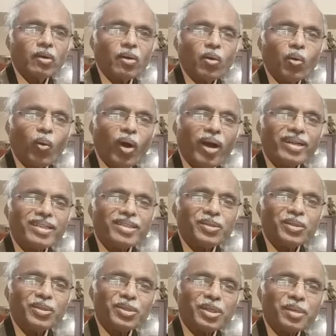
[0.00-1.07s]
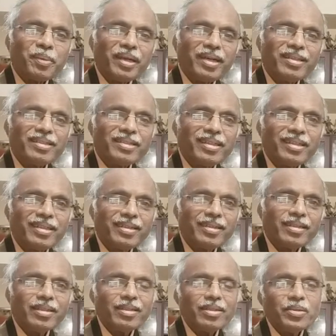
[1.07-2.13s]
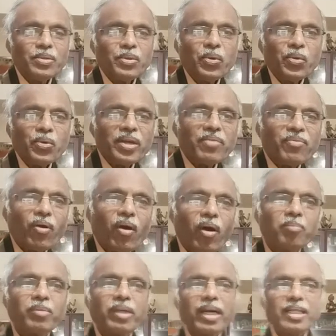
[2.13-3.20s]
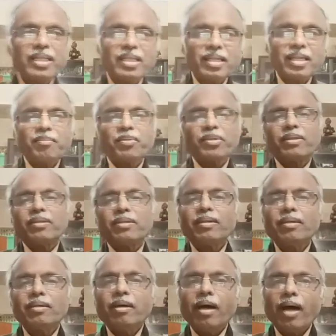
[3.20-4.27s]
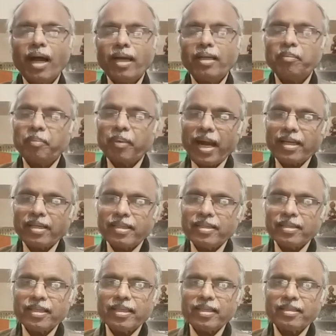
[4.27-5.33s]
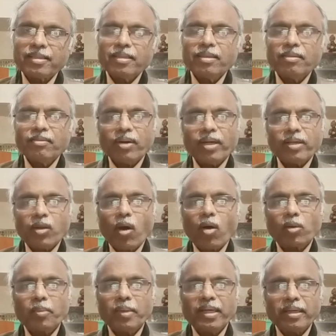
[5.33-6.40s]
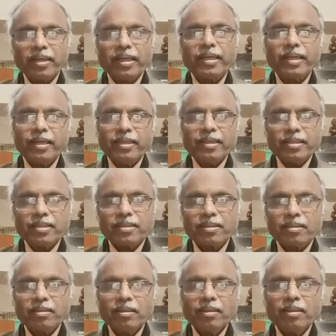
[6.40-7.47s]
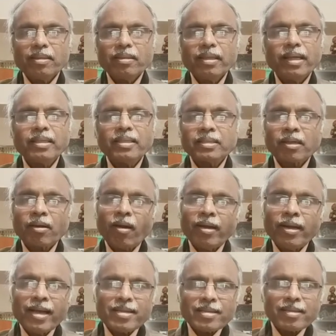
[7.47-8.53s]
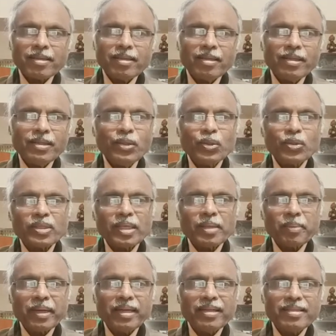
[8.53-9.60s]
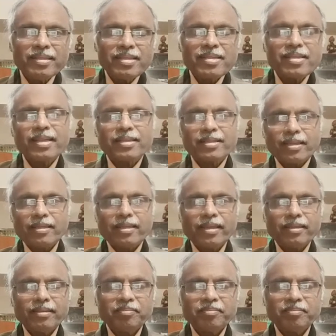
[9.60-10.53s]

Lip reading: What is UCPDC? Uniform Customs and Practices for Documentary Credits. That is called as UCPDC 600.